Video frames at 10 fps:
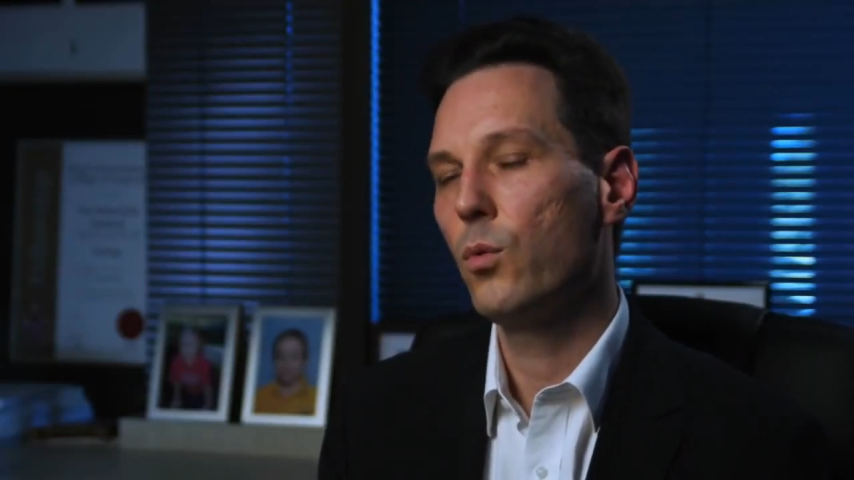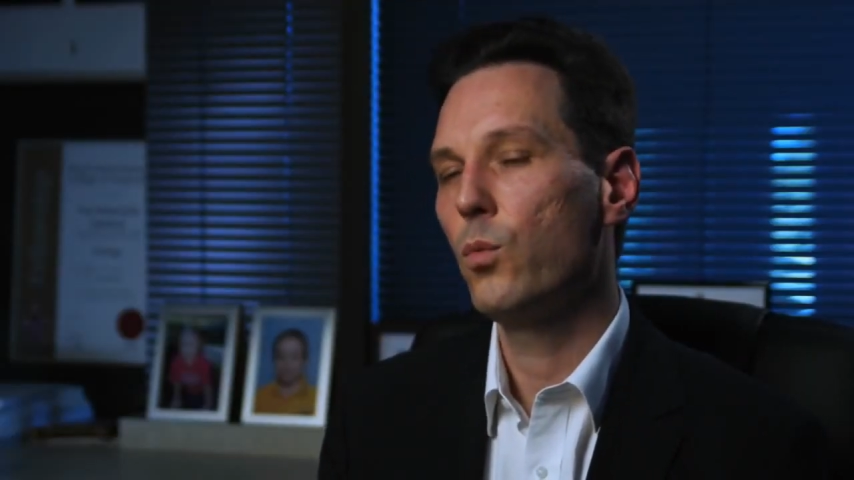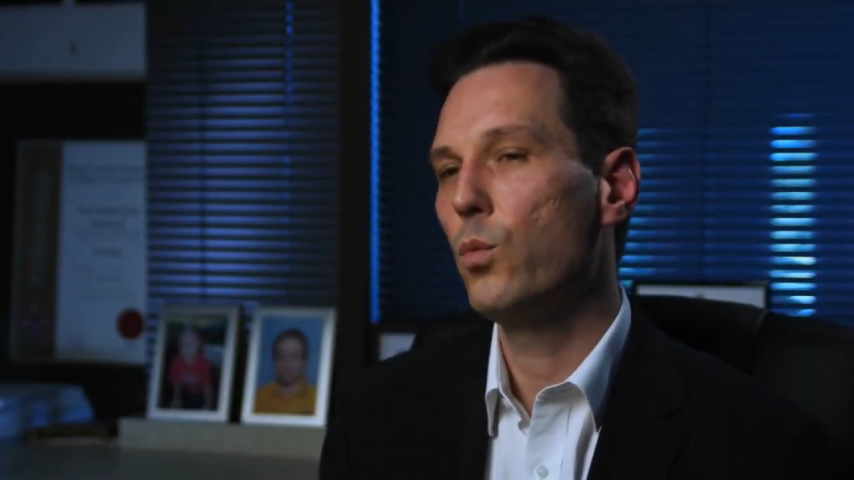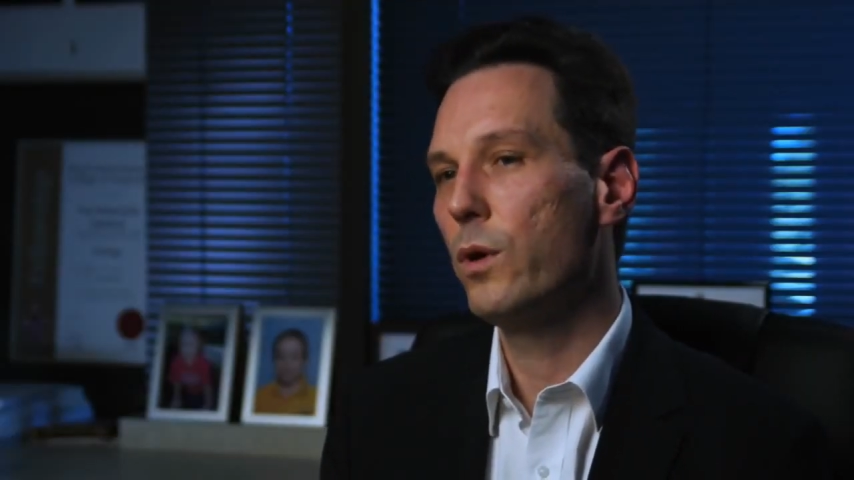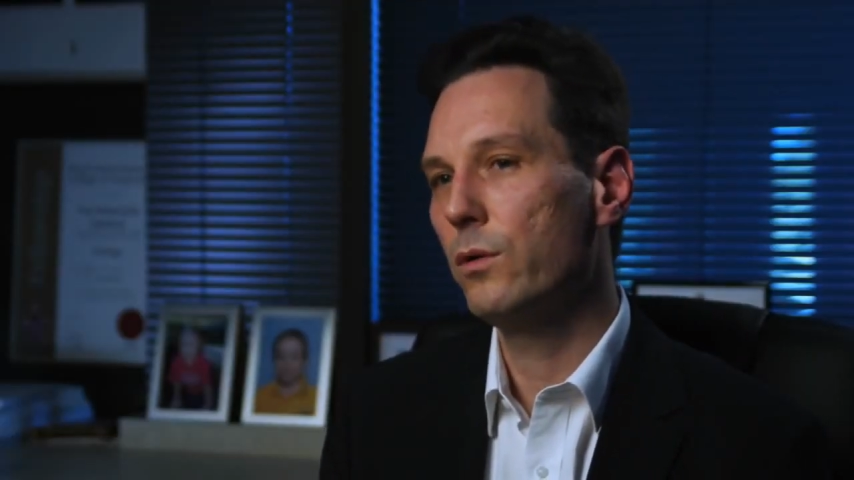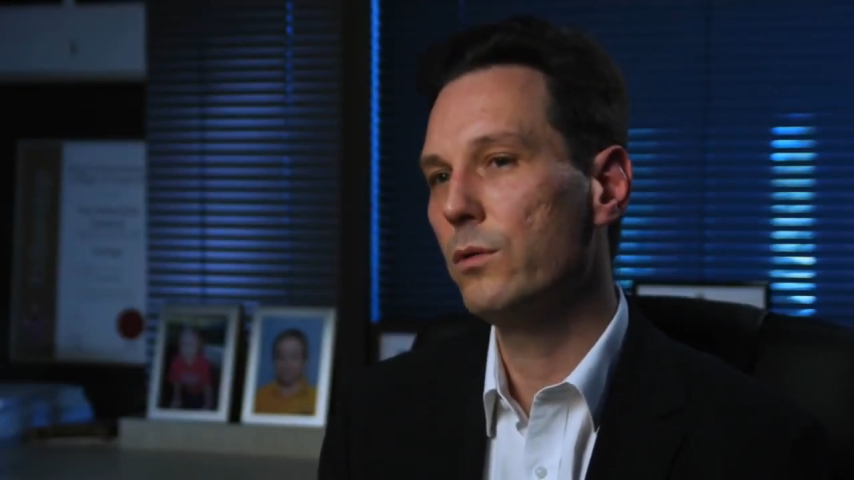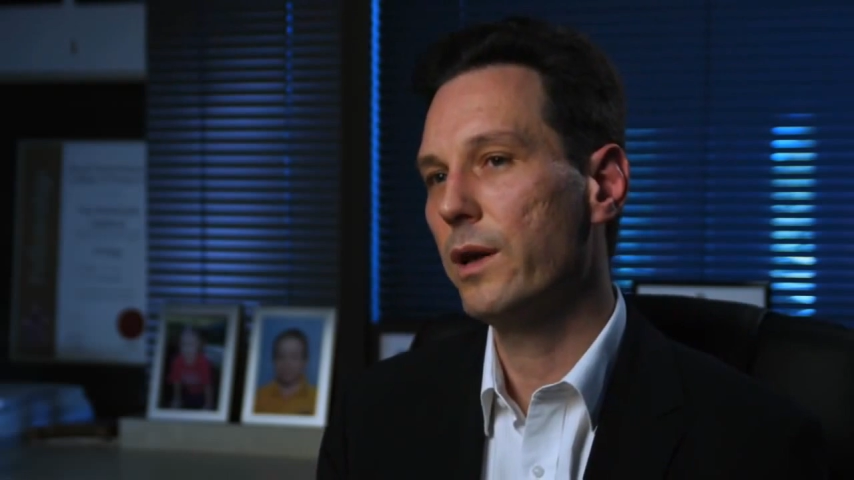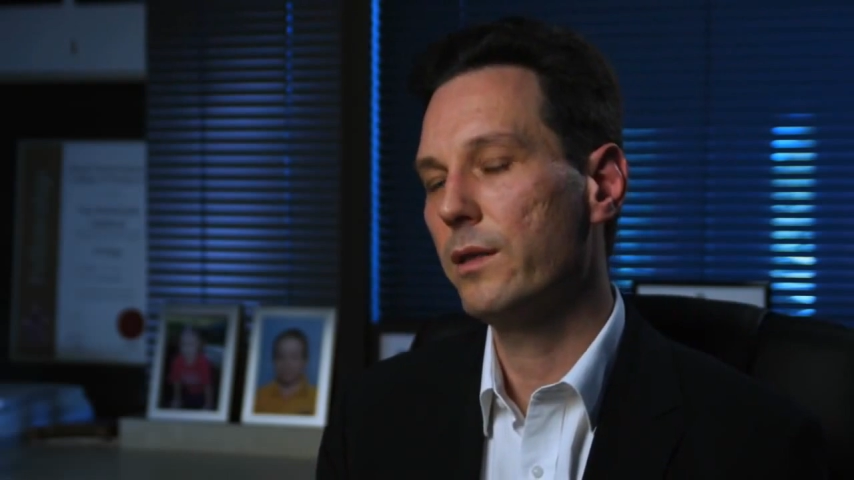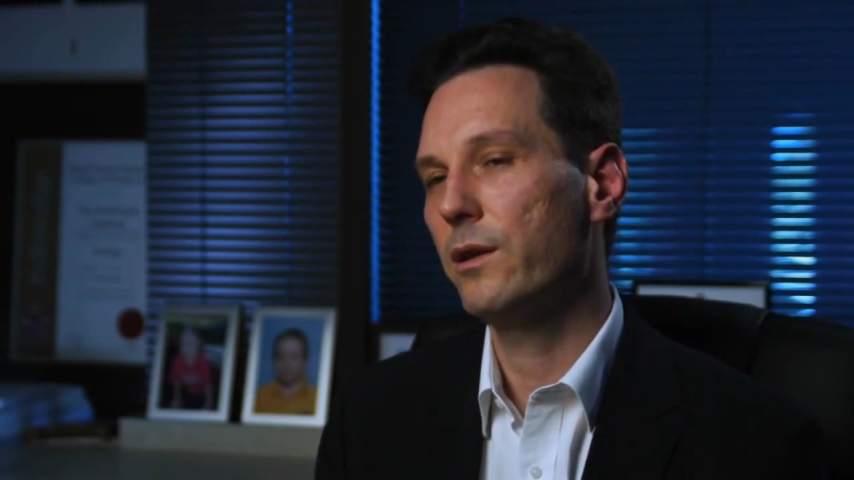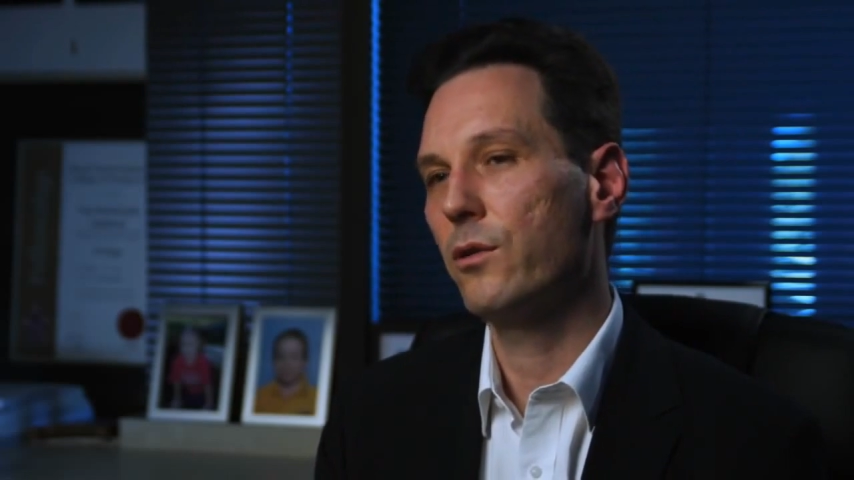will
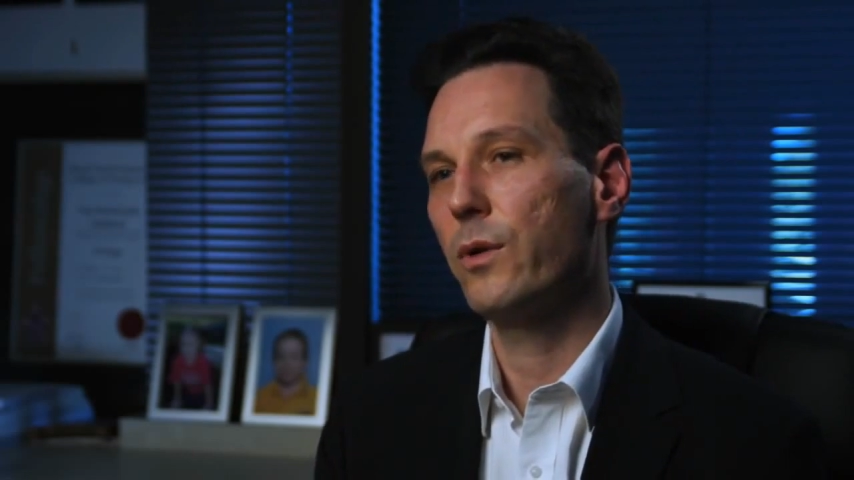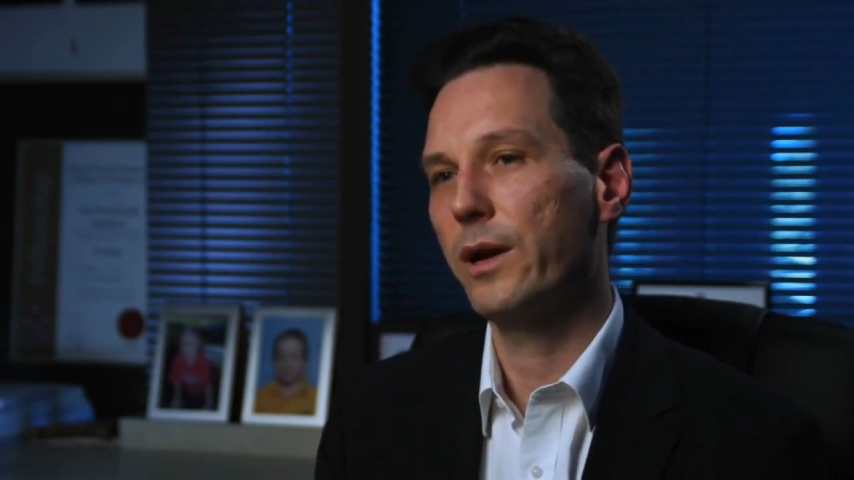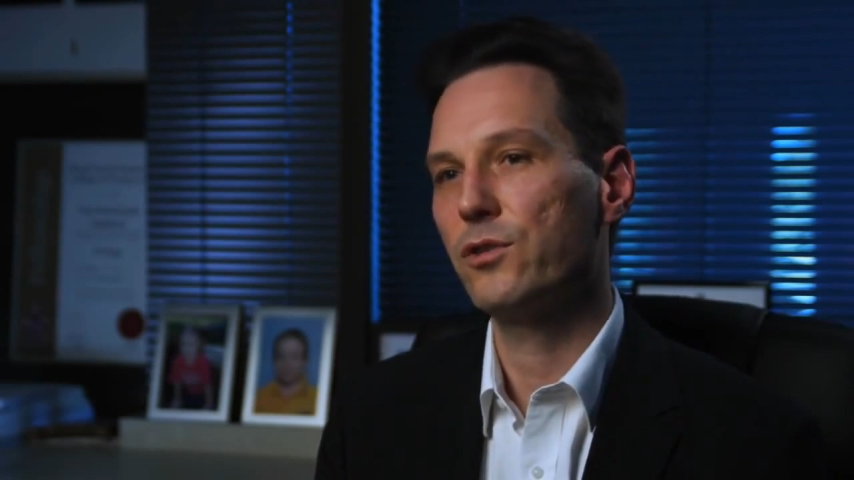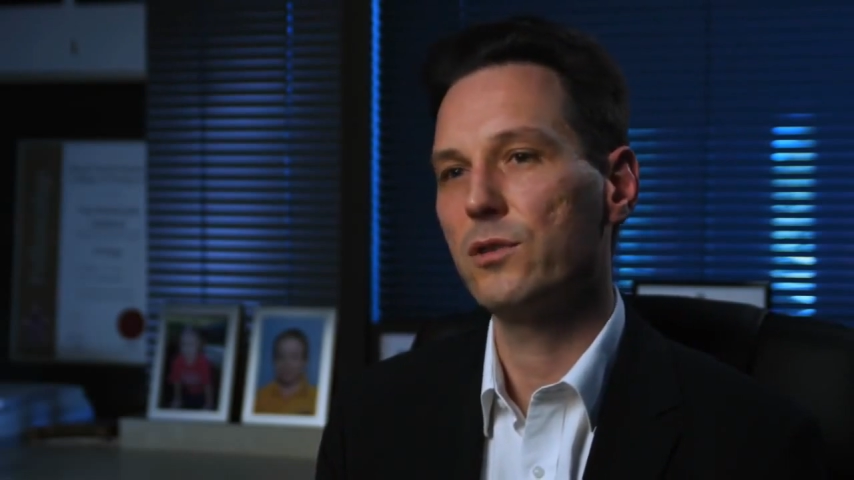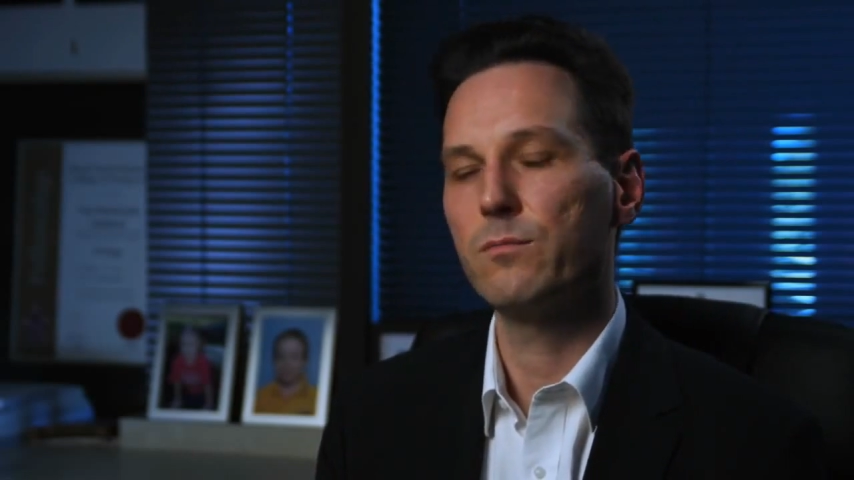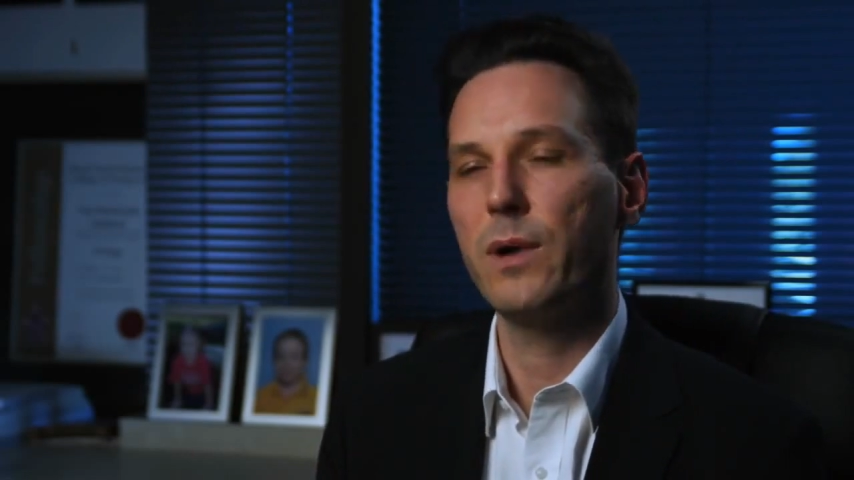get their erections